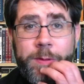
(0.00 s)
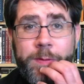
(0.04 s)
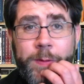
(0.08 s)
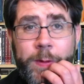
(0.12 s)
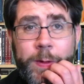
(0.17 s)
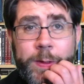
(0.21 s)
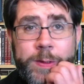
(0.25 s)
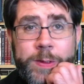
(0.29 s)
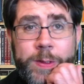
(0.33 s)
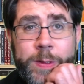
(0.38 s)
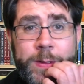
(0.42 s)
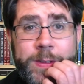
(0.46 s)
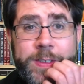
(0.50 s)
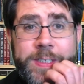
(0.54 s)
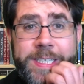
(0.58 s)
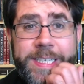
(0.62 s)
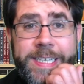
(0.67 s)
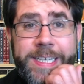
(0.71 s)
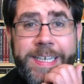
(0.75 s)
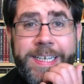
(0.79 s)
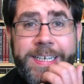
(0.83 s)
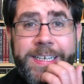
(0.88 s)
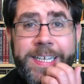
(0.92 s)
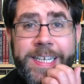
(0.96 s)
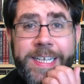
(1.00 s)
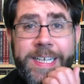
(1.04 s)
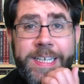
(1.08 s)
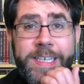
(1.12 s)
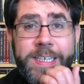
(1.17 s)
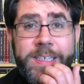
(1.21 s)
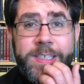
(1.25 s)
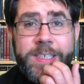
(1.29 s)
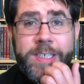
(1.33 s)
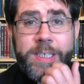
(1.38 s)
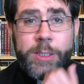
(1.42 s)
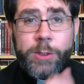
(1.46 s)
verse 13
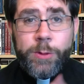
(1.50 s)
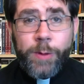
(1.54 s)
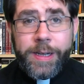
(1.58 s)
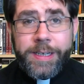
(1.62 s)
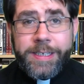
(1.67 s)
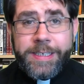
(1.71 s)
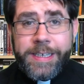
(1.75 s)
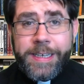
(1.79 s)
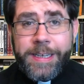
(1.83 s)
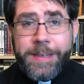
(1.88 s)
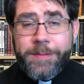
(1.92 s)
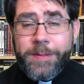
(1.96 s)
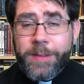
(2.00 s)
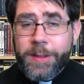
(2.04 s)
to 20,